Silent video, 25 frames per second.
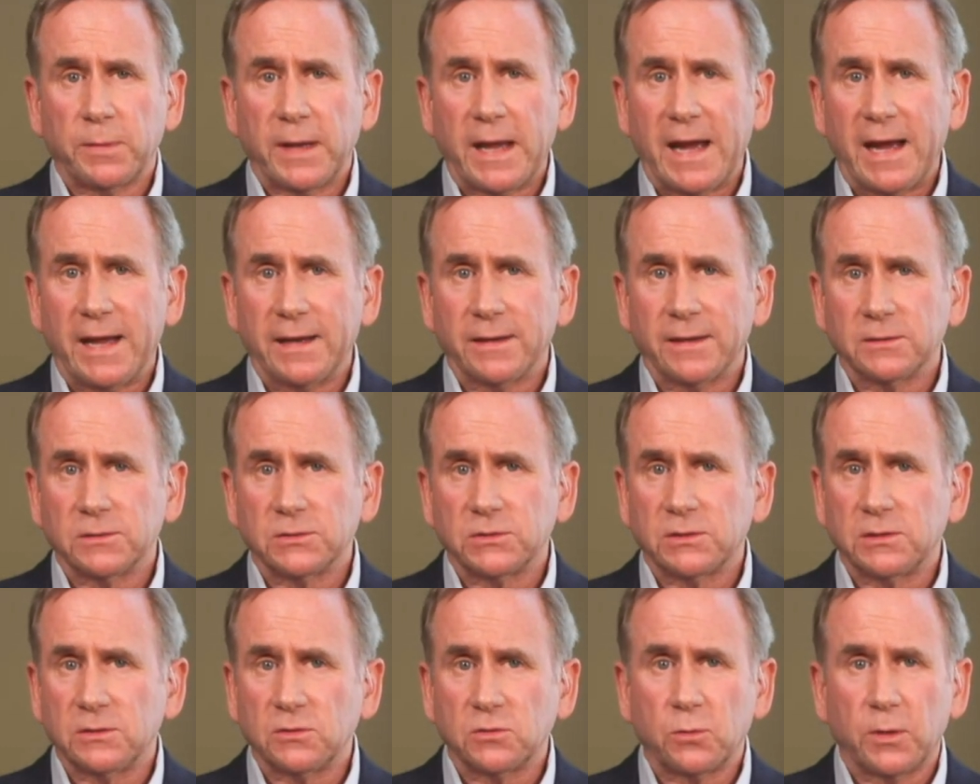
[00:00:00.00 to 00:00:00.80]

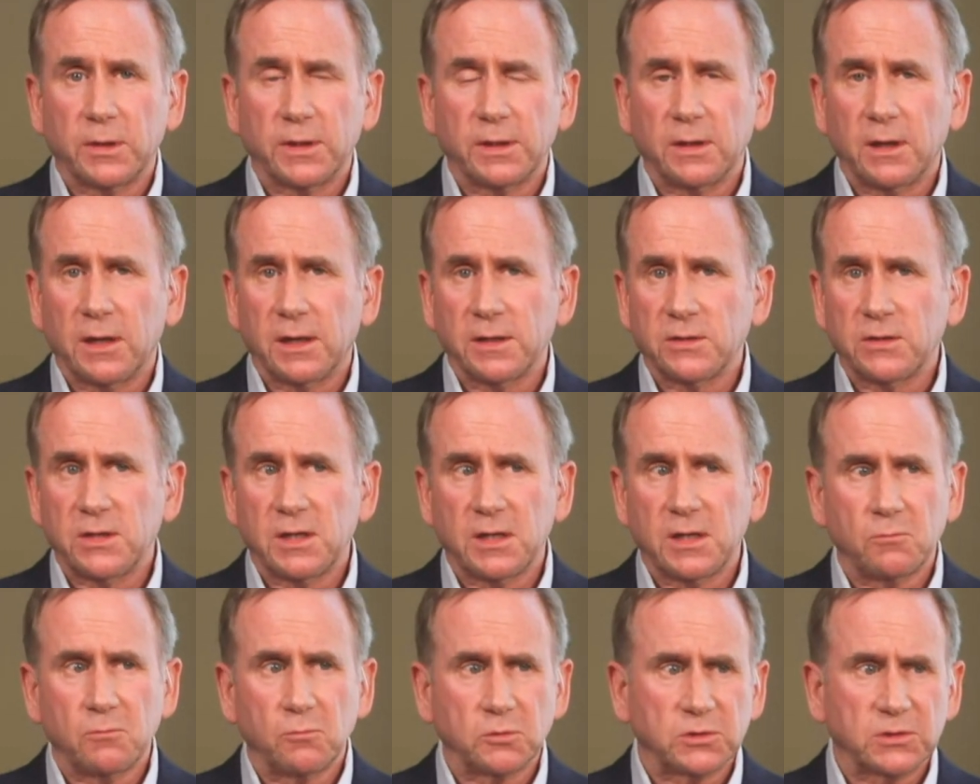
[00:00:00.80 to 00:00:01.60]
patents in
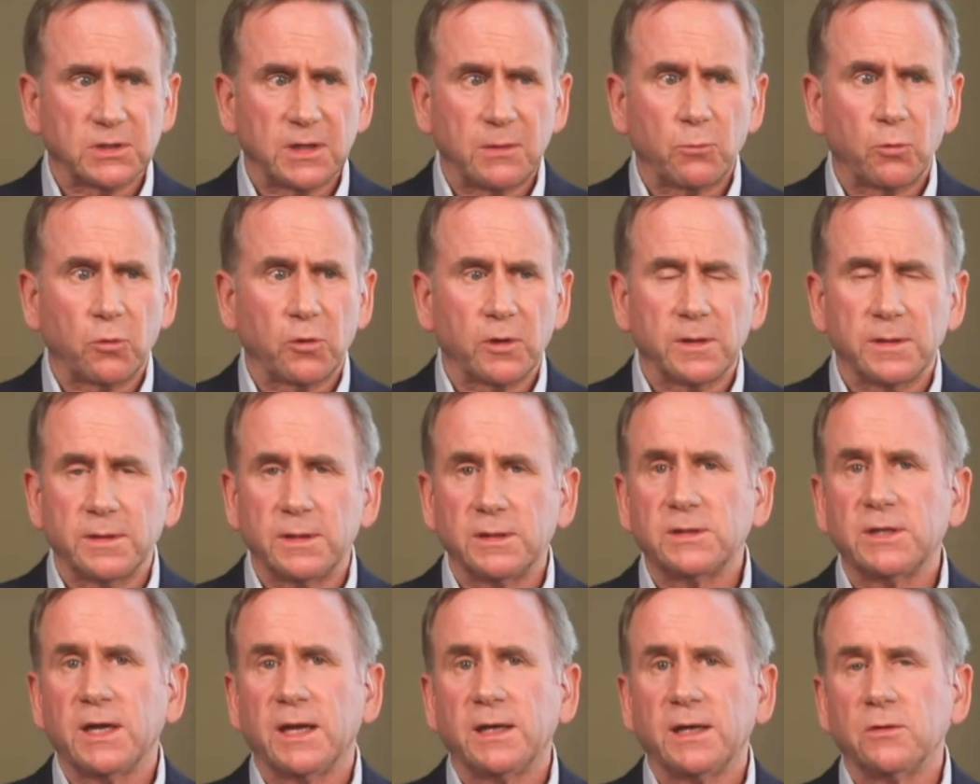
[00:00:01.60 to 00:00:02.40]
2019 were somewhere in
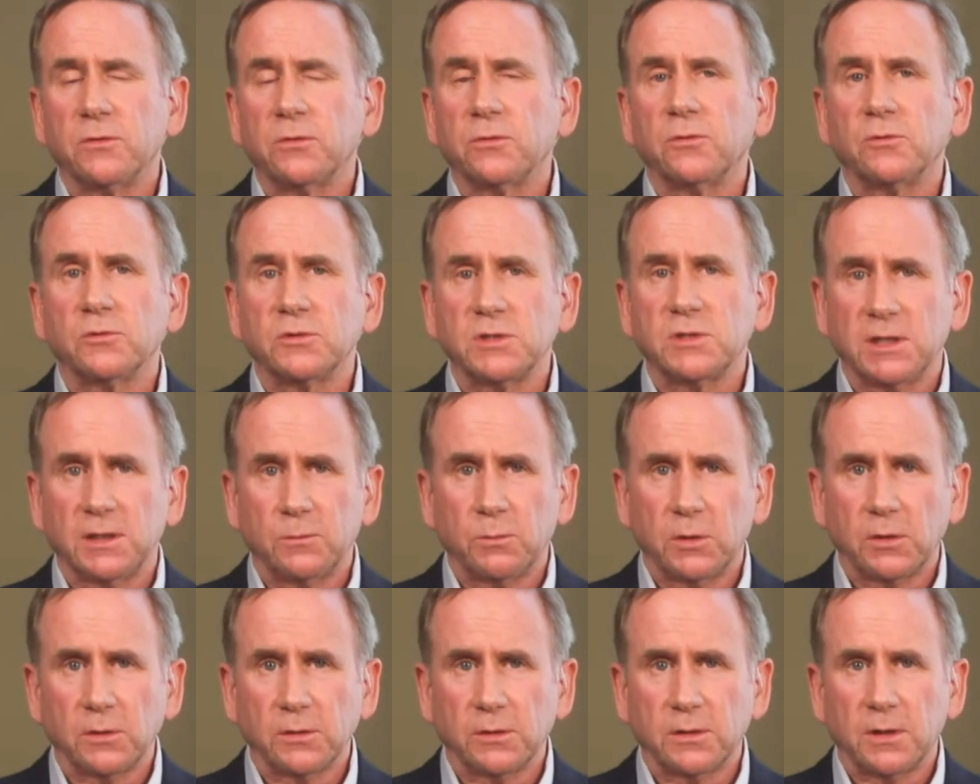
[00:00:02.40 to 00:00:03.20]
the $10 to
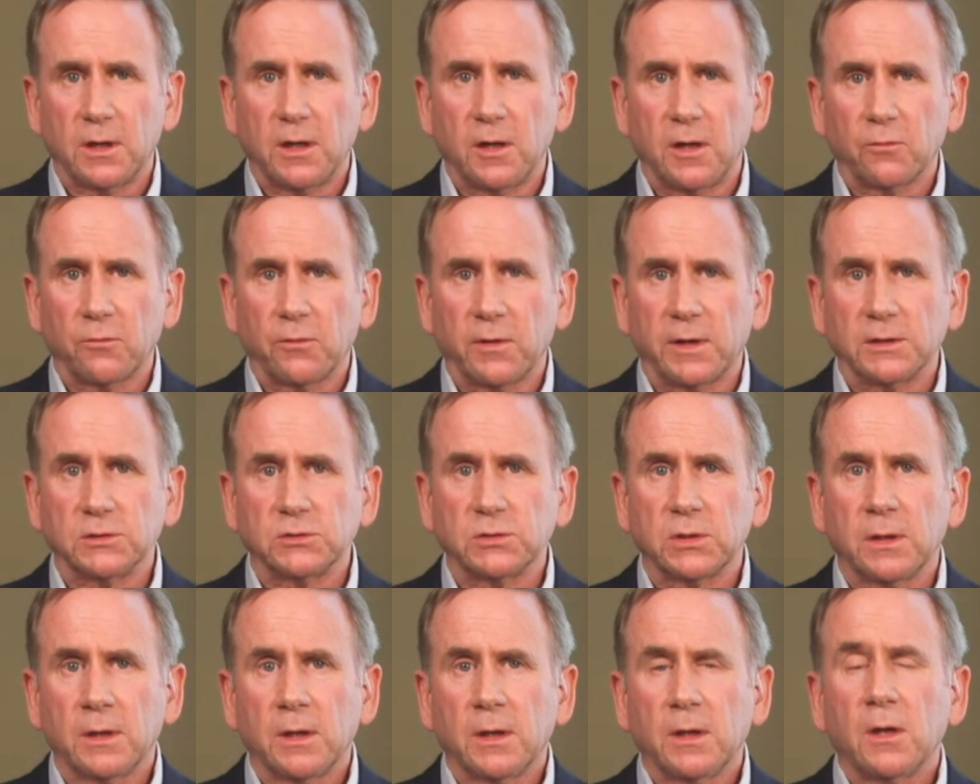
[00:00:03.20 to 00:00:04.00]
$13 billion
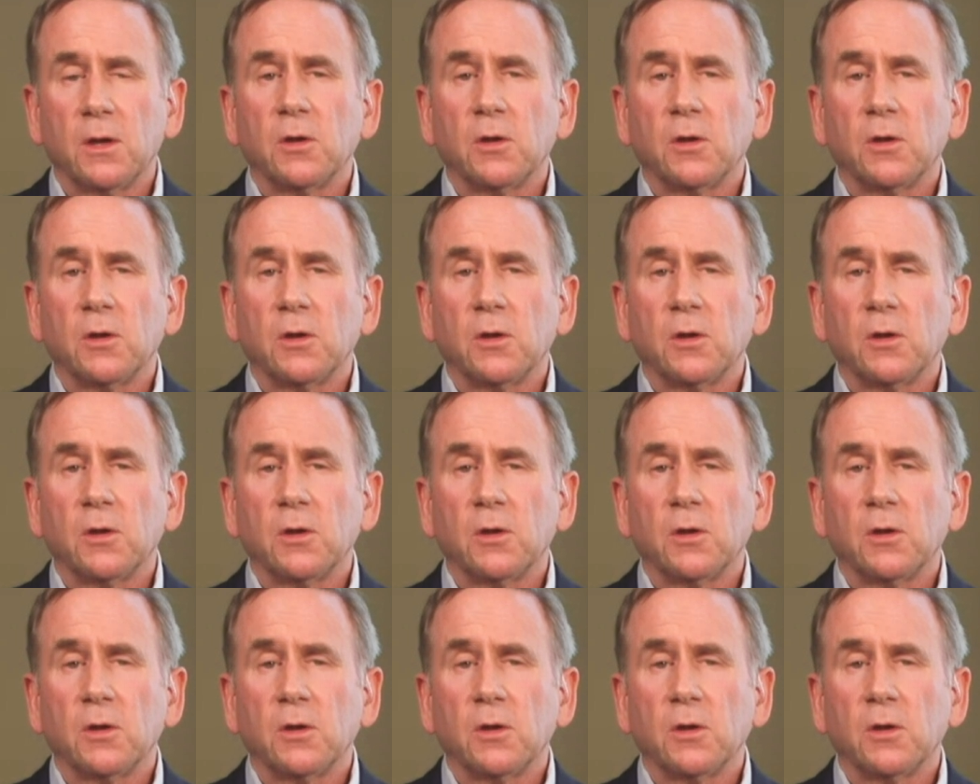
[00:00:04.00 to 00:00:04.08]
range.